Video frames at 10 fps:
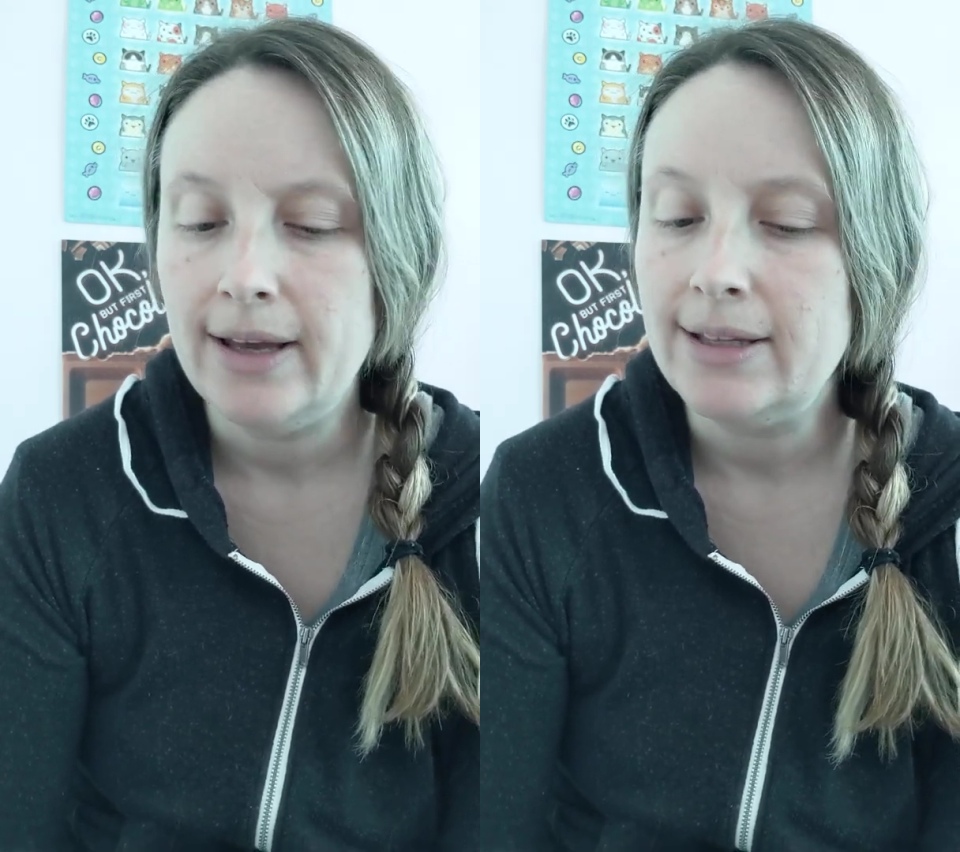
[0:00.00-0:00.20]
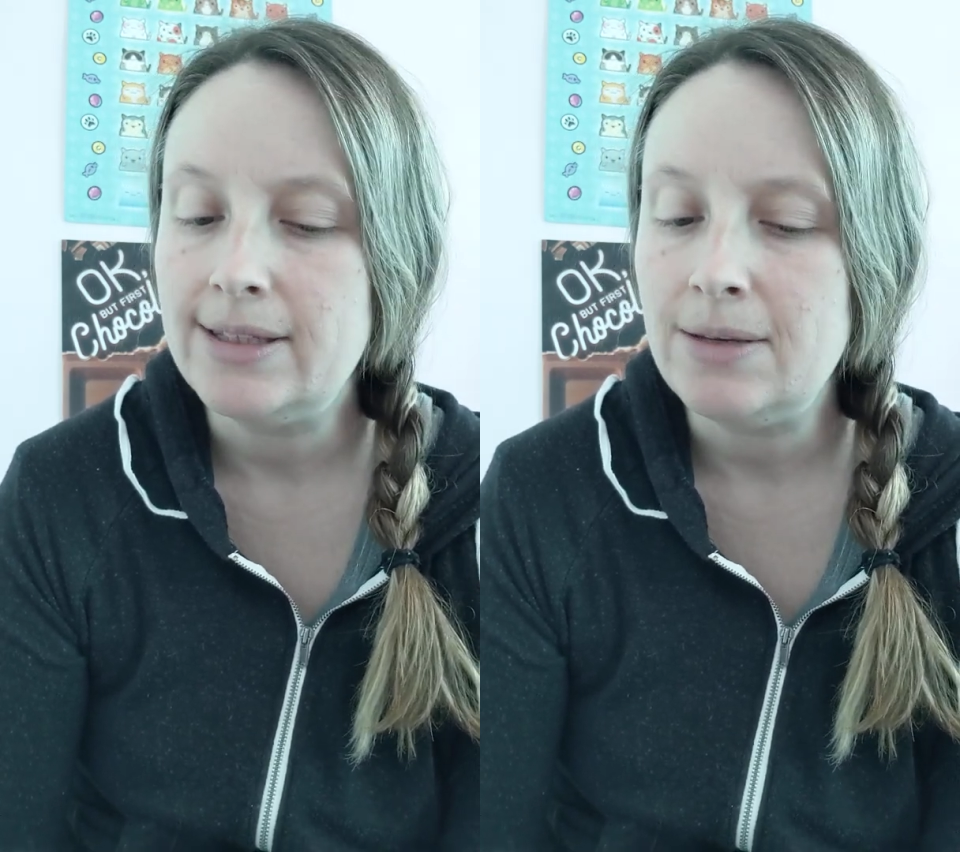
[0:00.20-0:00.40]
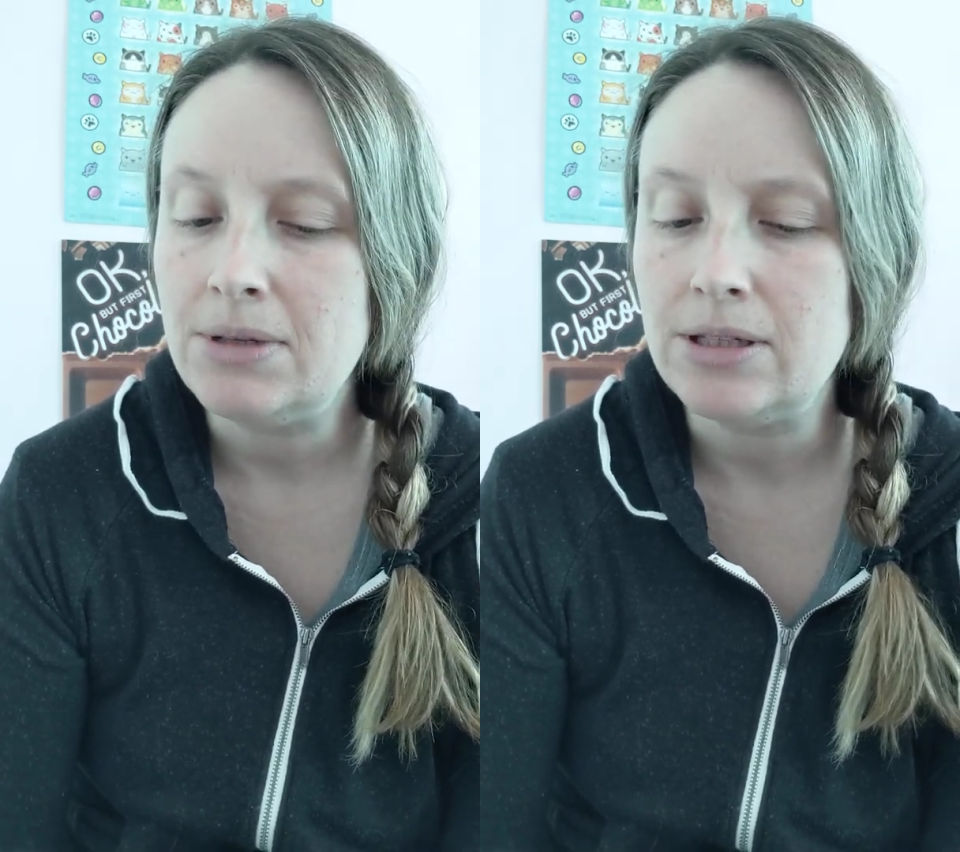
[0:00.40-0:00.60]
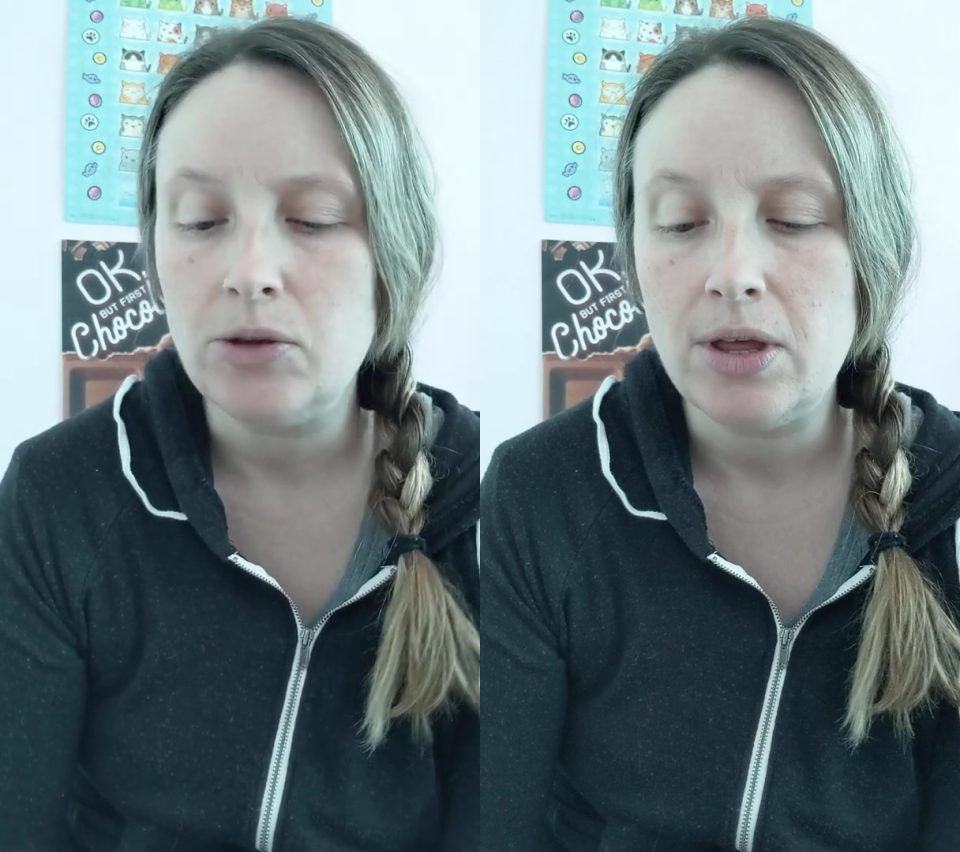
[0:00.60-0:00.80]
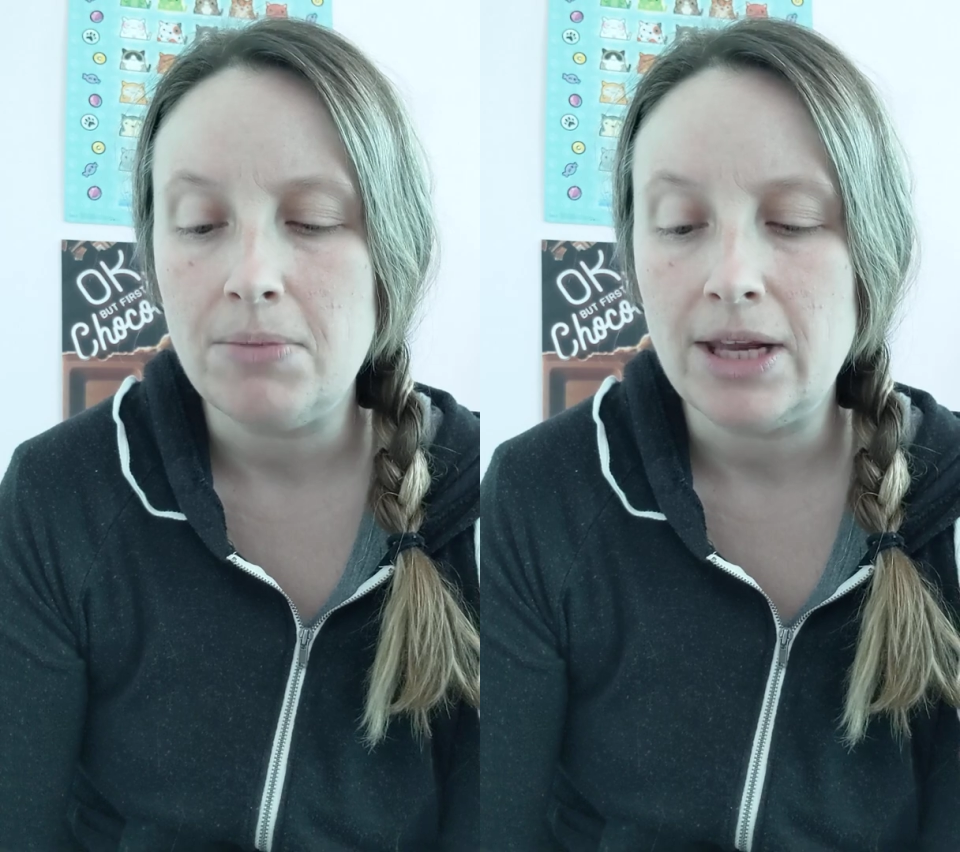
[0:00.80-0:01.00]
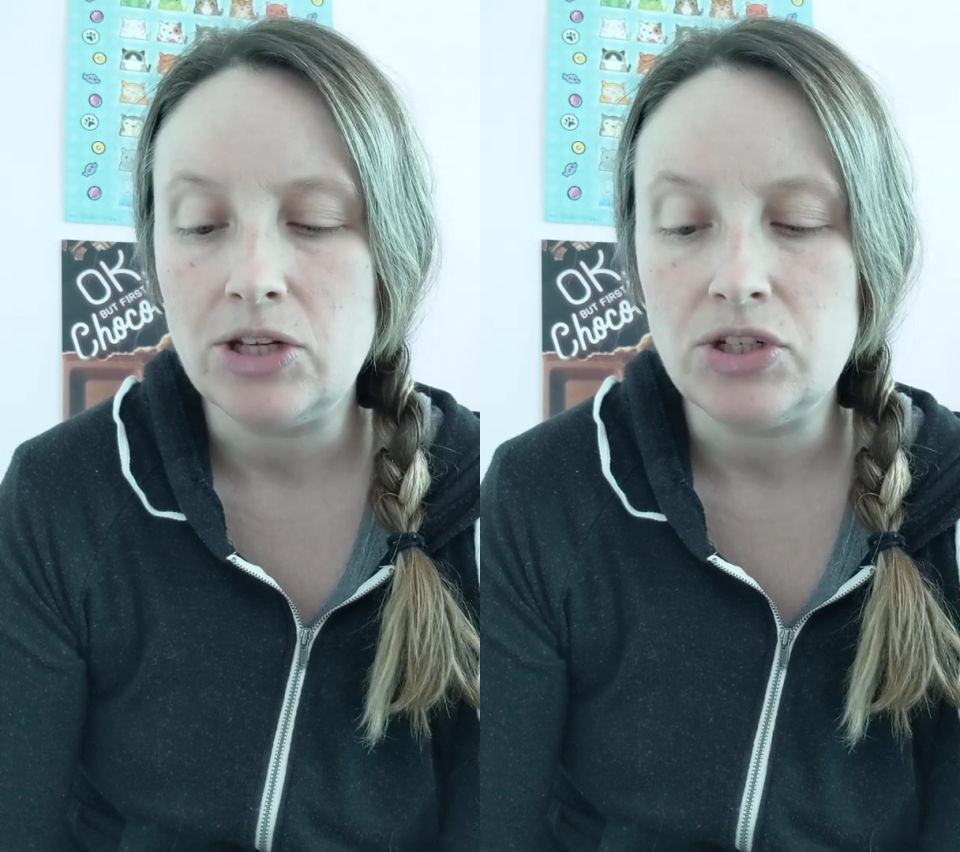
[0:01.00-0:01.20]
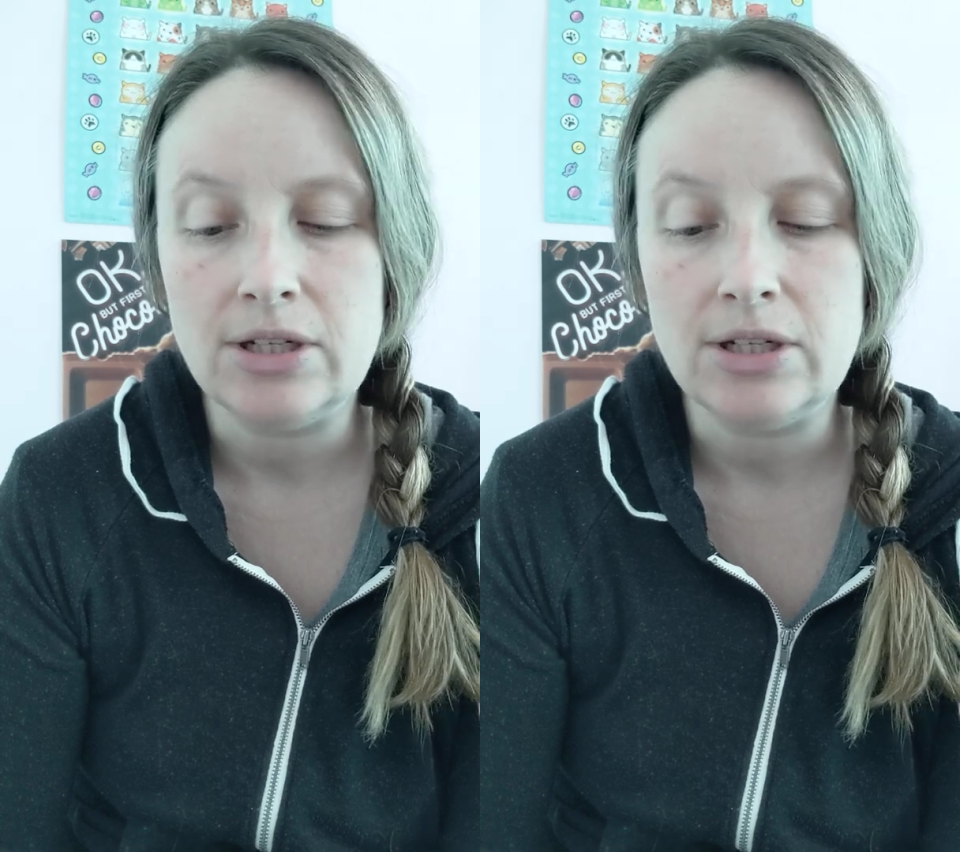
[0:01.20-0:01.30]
It seems as though they managed